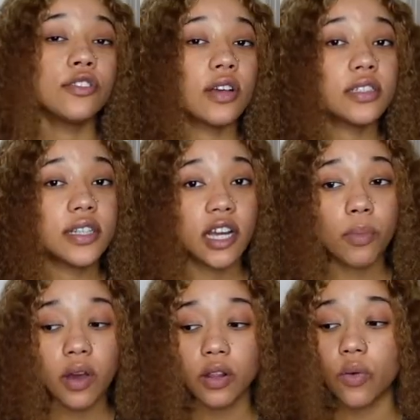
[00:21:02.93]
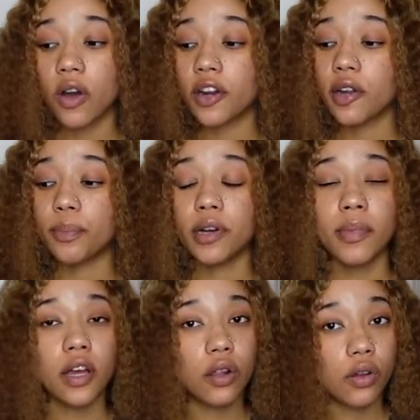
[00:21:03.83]
So I just take a bottle of water, put
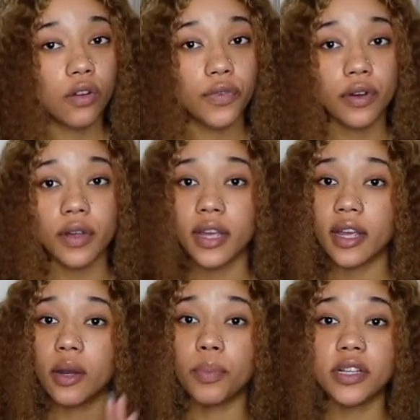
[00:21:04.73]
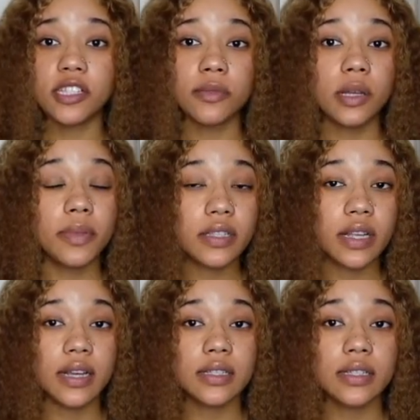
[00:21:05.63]
my chlorophyll in, put some lemon
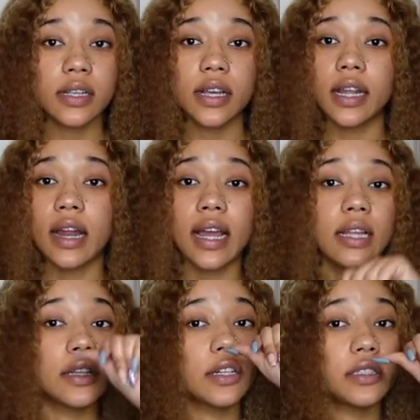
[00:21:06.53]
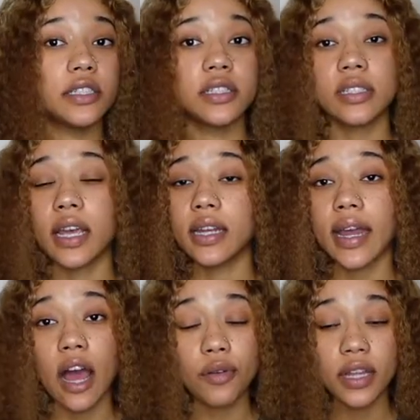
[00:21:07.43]
slices in, and I can literally just like
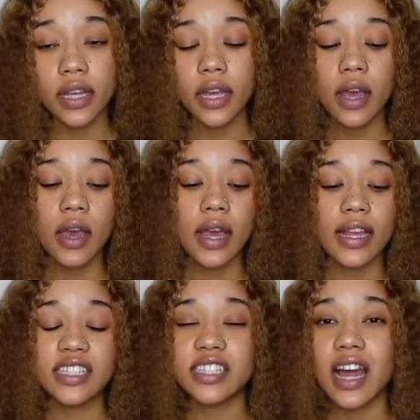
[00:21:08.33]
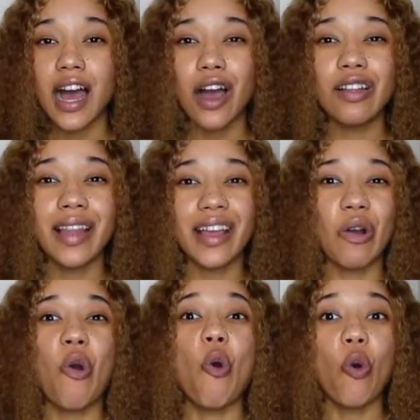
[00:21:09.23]
down it. It's not like
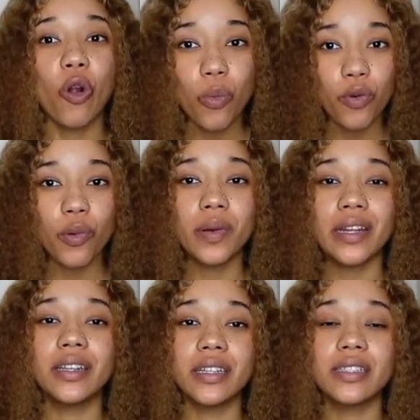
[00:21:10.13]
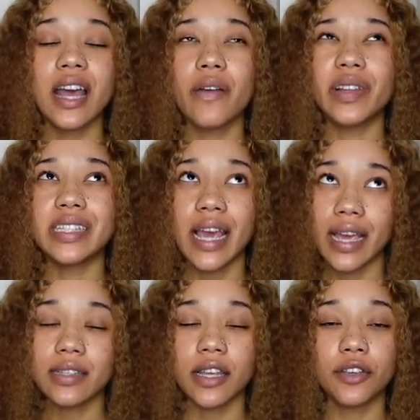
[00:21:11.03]
horrible, but it does have a
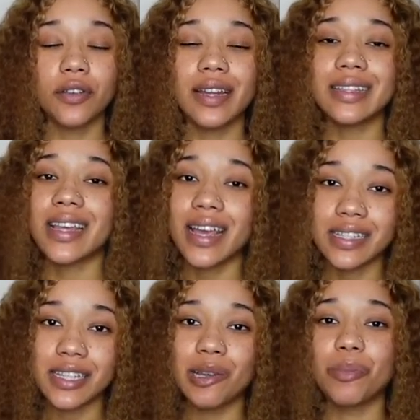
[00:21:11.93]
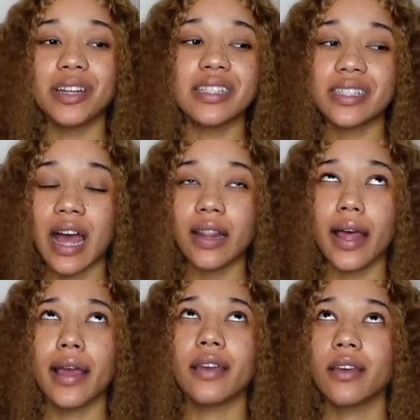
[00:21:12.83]
taste. Like you're gonna taste it, but it's not
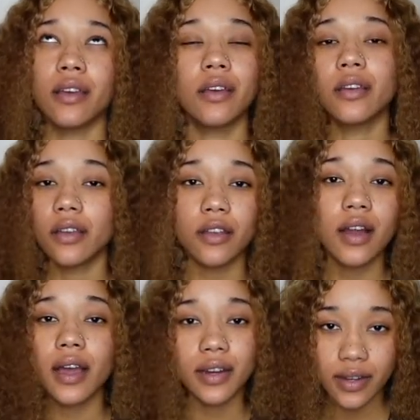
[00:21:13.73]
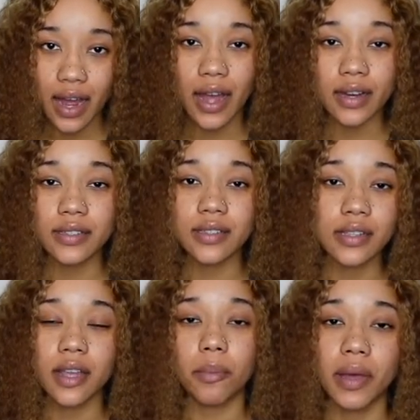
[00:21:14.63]
like you're not gonna die. It doesn't
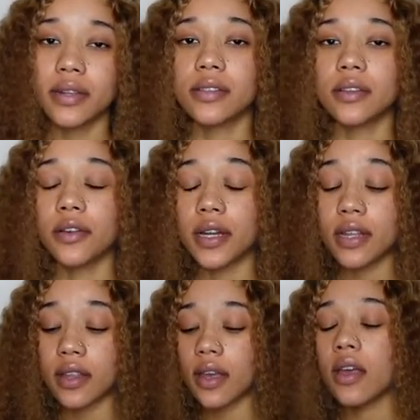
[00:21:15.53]
taste like medicine or anything.